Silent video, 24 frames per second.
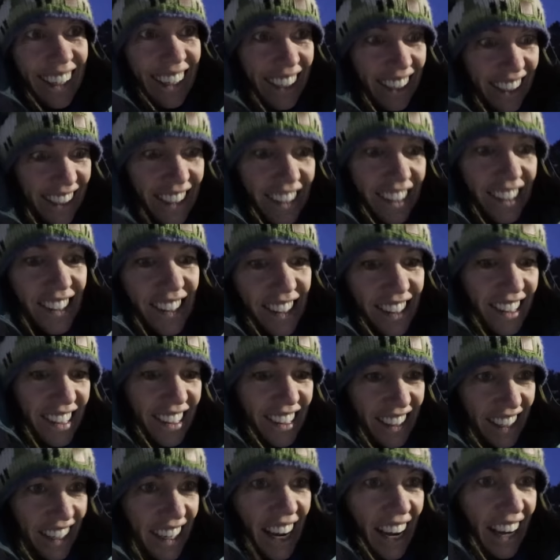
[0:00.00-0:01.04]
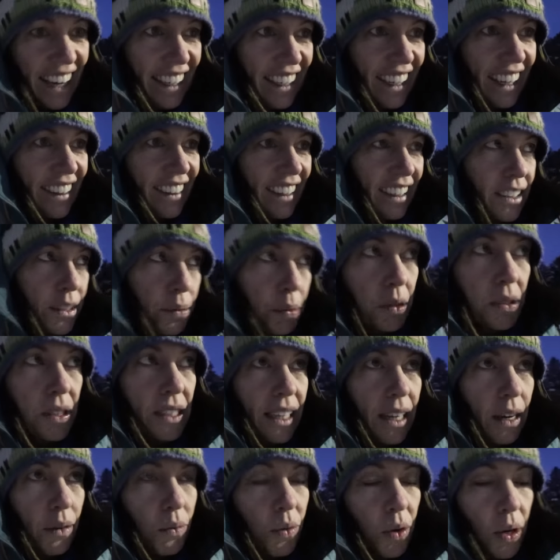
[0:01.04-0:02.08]
is tonight. I think it's supposed
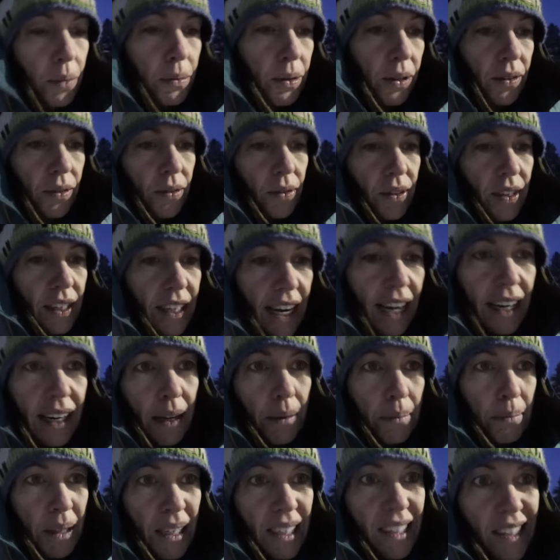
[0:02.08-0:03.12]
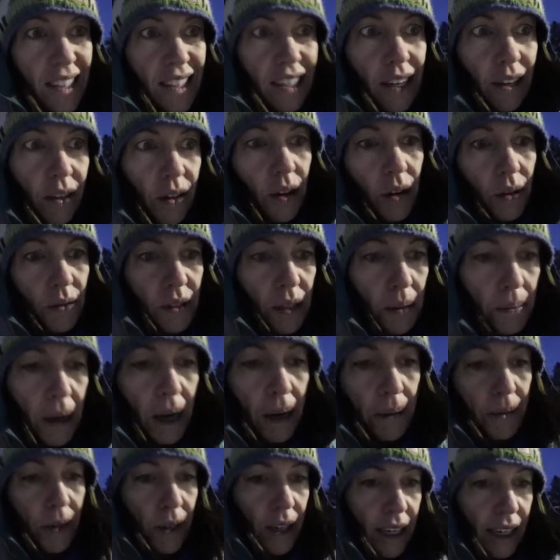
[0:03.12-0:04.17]
to get warmer through the night and be zero
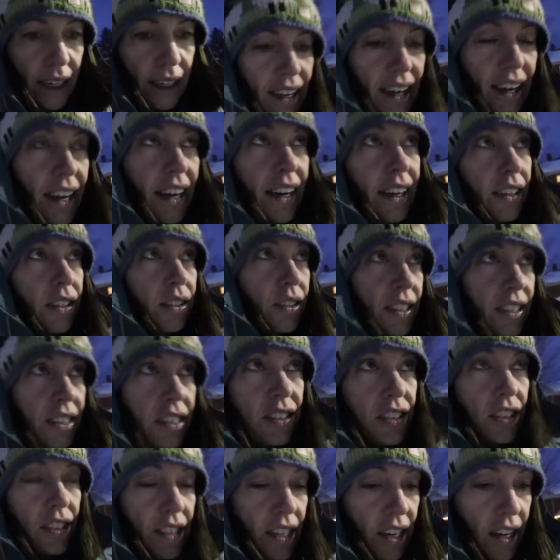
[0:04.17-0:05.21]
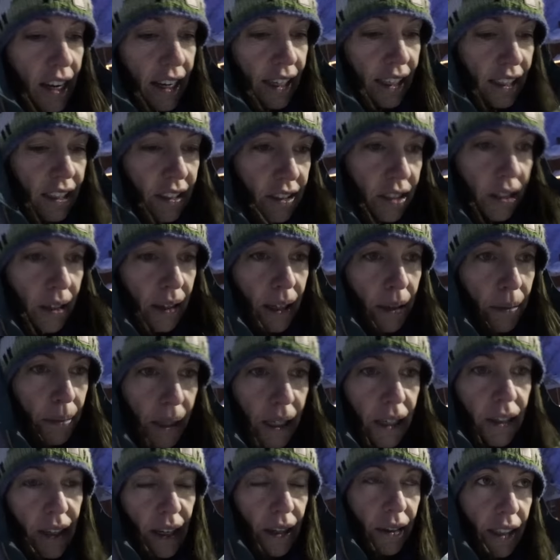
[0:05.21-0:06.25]
tomorrow morning. Uh, Carissa just got here, so I'm gonna
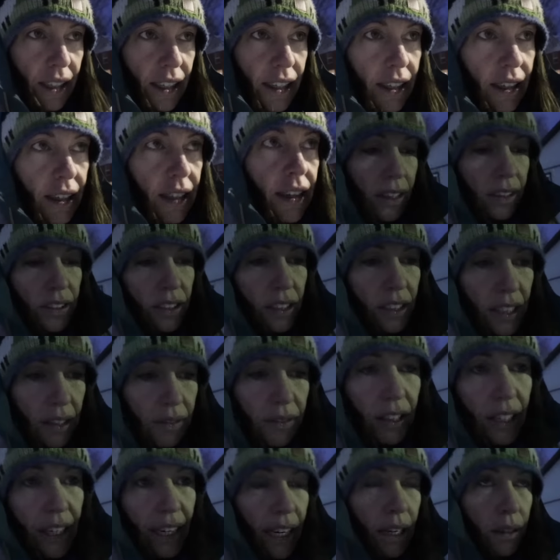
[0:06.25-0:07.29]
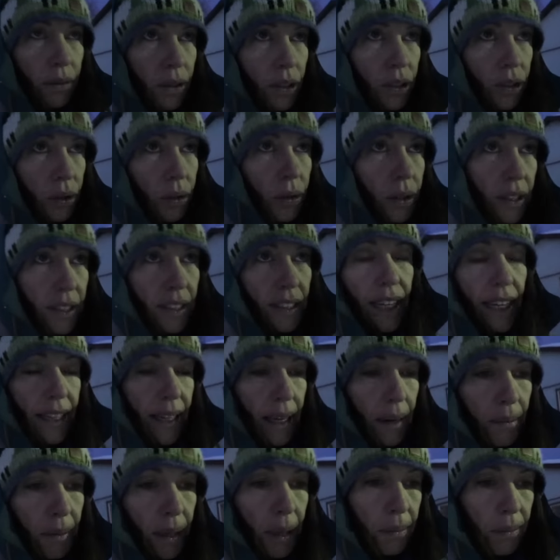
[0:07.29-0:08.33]
meet her out here. I'll just give her a hand with chores and
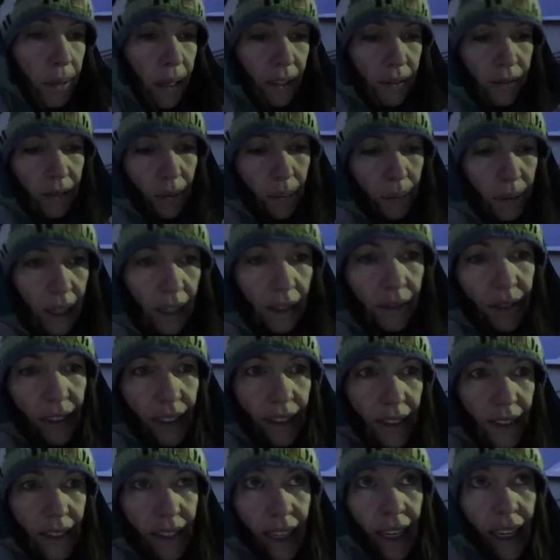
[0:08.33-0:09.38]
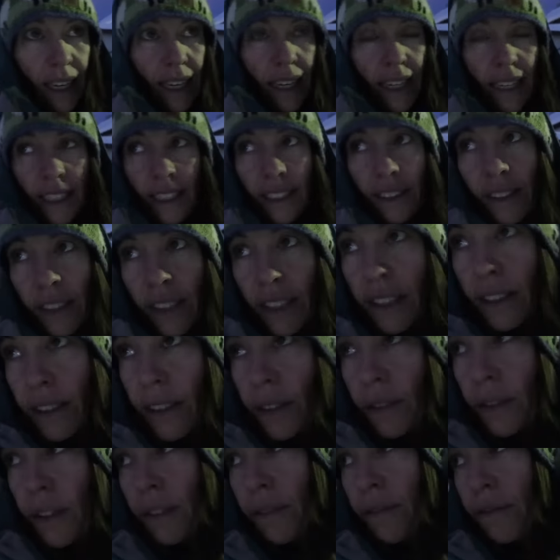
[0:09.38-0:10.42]
then meet Mark for breakfast. He's gonna
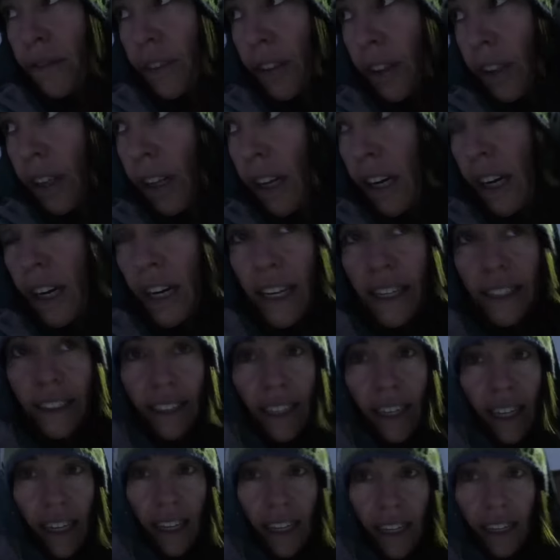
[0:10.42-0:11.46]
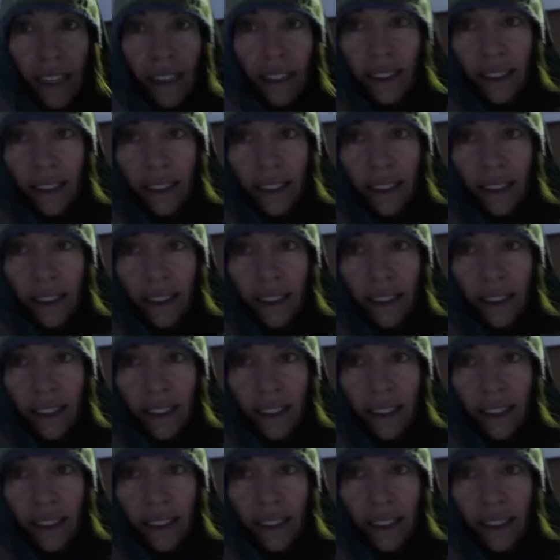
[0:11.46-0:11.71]
do the full on uh,